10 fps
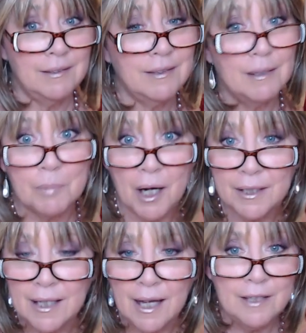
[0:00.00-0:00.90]
their
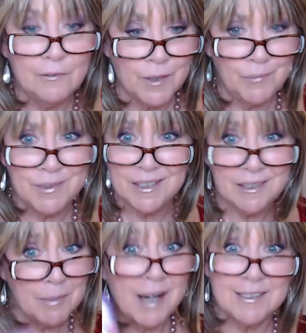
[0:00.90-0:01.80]
product guide of what was in
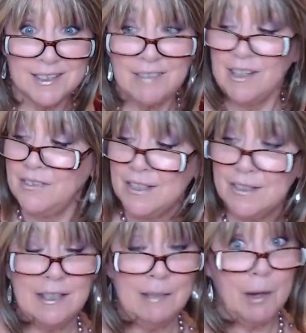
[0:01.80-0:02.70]
the box, they've got this
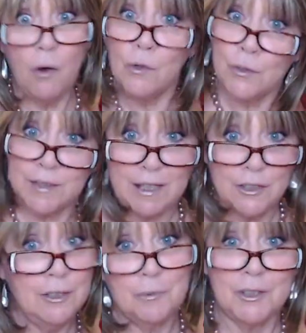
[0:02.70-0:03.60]
thing about, oh, stay
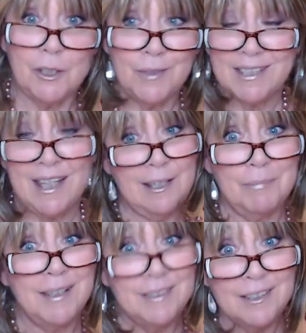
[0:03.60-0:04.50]
tuned, we're so excited.
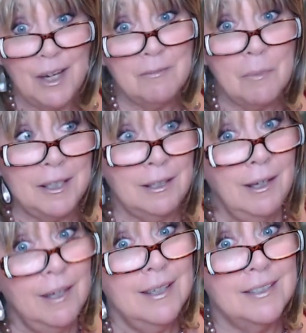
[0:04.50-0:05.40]
But, you know, everybody,
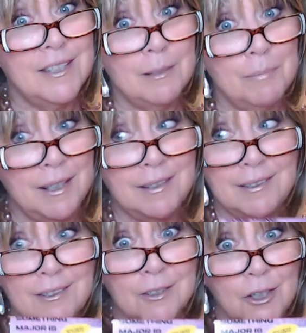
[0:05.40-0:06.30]
instead of
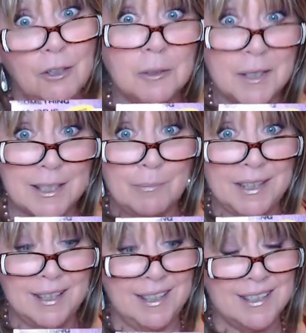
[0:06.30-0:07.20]
being told that
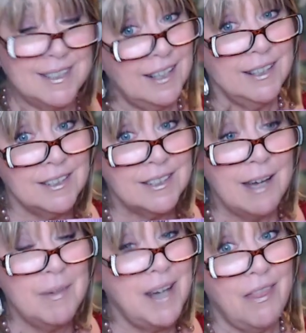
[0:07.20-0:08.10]
something exciting is
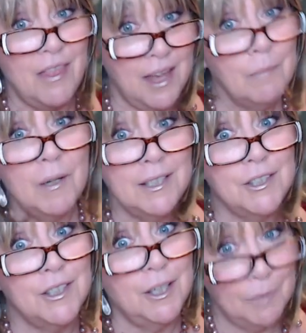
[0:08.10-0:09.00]
coming, and they wanted
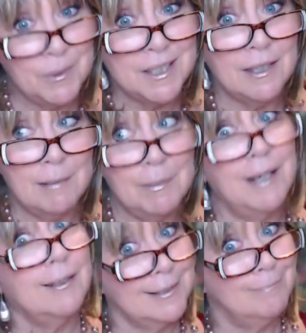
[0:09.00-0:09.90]
to know what was in their
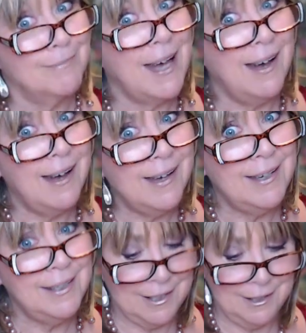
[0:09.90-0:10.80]
box.
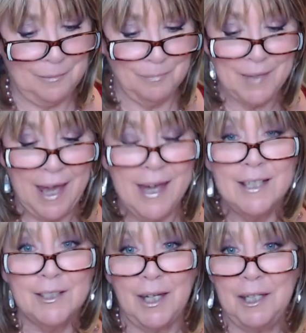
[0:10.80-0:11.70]
I know.
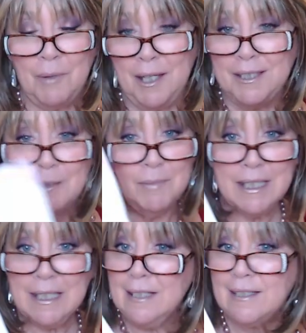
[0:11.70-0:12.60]
So anyway, some of
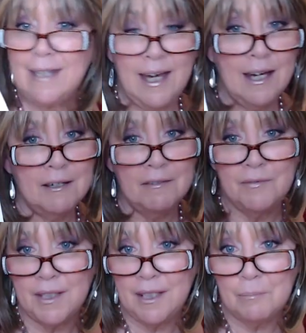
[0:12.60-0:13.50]
these
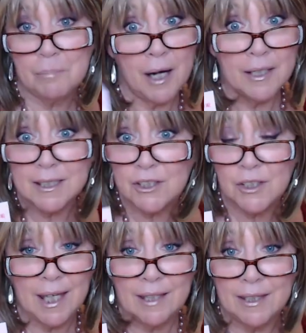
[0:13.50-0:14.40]
have the products that
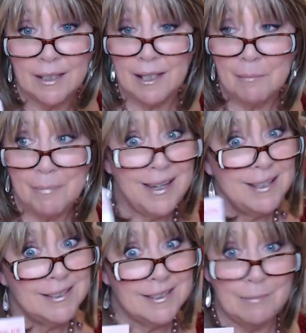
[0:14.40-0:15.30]
you get in the glam
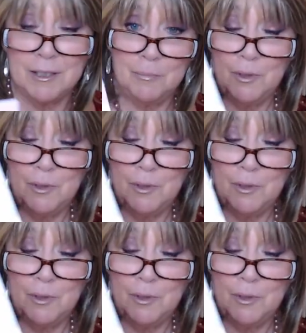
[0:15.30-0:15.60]
bags. Some of them do